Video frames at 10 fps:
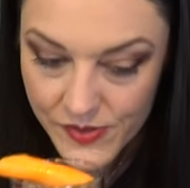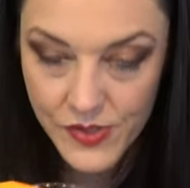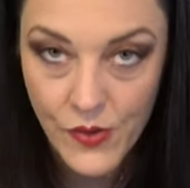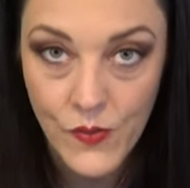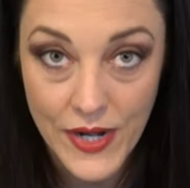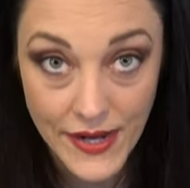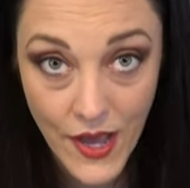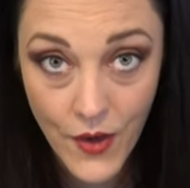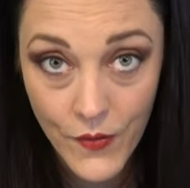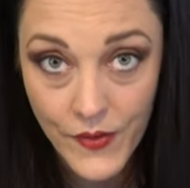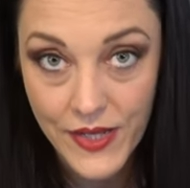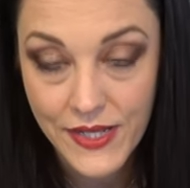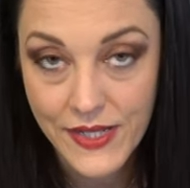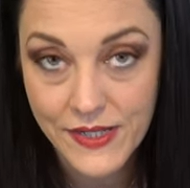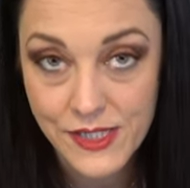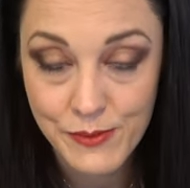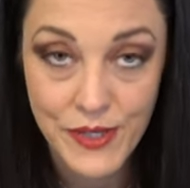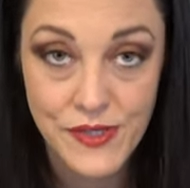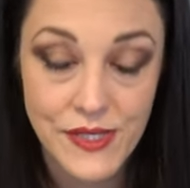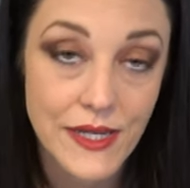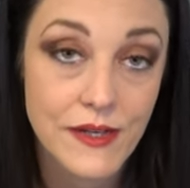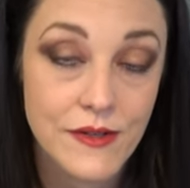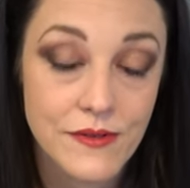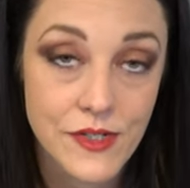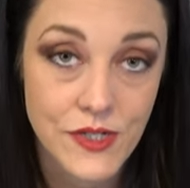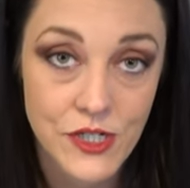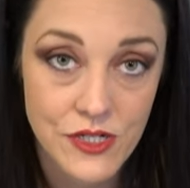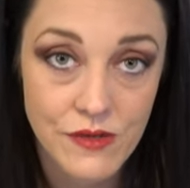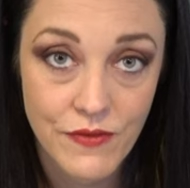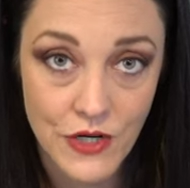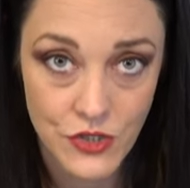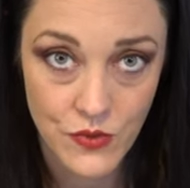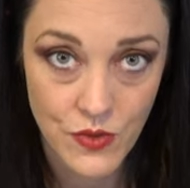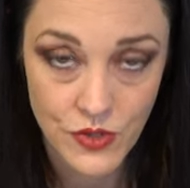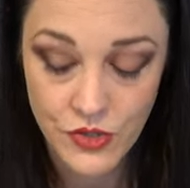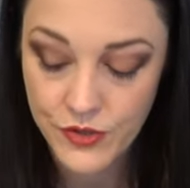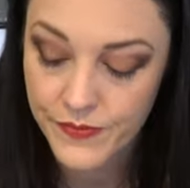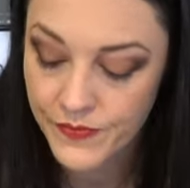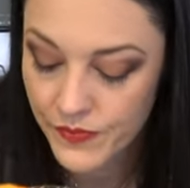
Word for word: So right now it smells like delicious fresh orange.